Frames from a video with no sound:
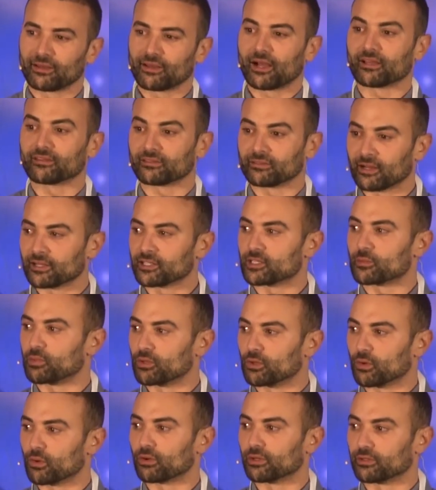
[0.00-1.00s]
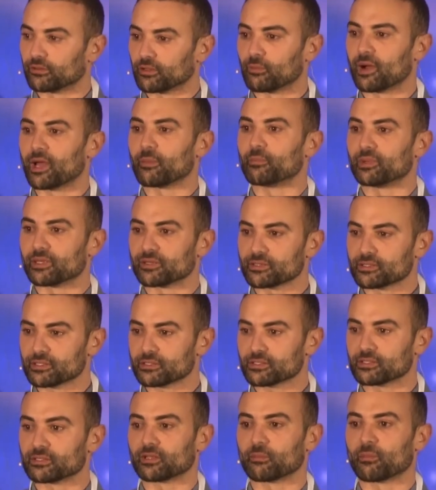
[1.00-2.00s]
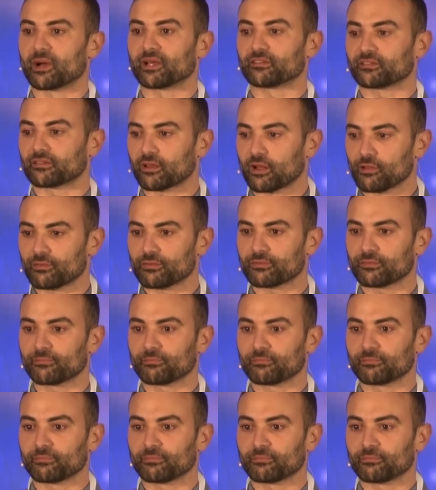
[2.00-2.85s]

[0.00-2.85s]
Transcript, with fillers: as an entrepreneur into my business, into myself,